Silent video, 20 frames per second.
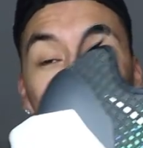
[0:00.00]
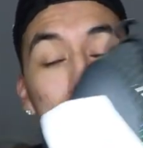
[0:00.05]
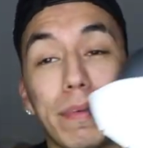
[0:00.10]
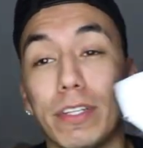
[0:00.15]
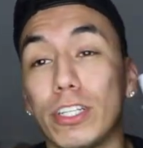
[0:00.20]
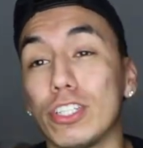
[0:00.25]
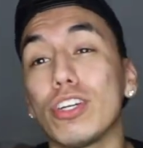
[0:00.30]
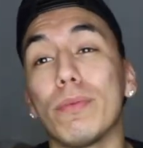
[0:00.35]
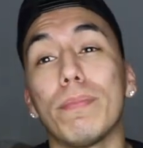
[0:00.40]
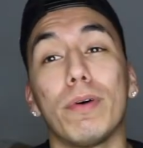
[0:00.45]
I mean,
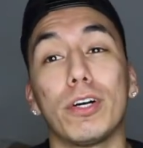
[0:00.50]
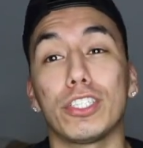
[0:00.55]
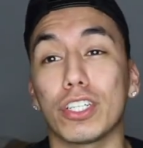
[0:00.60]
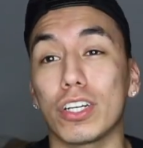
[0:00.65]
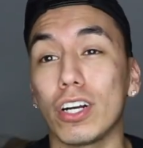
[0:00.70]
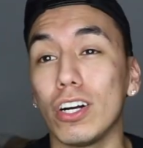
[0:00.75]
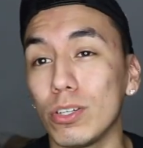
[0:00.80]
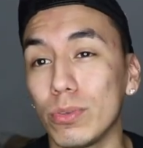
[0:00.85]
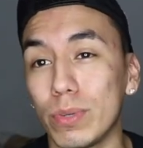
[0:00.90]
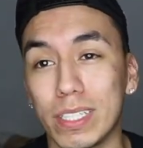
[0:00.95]
there's a bunch of
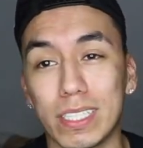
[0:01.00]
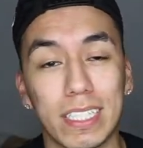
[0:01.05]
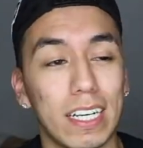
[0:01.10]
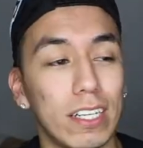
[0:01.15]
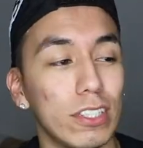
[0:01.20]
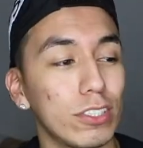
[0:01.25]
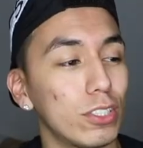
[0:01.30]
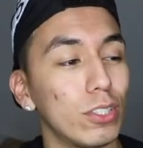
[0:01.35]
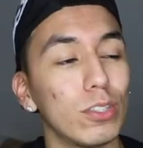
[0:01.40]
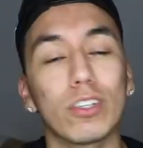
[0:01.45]
colorways
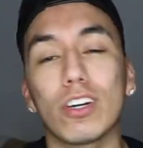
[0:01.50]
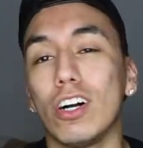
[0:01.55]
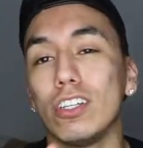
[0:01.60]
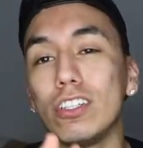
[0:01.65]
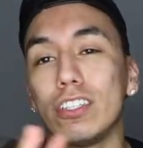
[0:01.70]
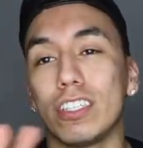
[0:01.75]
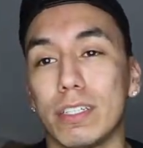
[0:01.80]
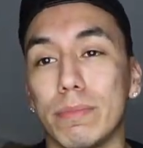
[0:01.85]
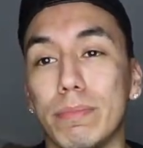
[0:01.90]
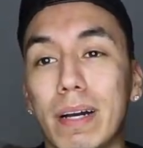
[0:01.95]
now, so
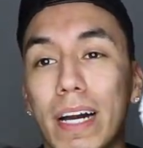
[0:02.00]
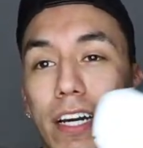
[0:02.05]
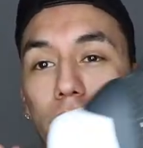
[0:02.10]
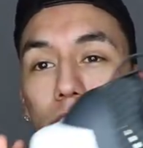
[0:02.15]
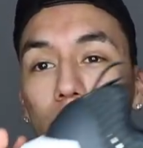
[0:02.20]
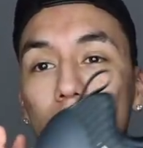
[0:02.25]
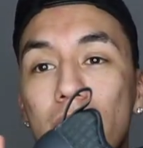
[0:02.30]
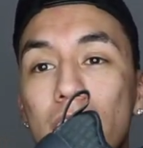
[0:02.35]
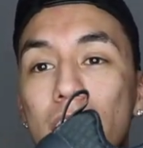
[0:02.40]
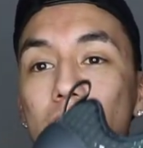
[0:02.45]
color doesn't
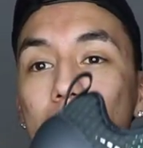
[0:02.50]
matter.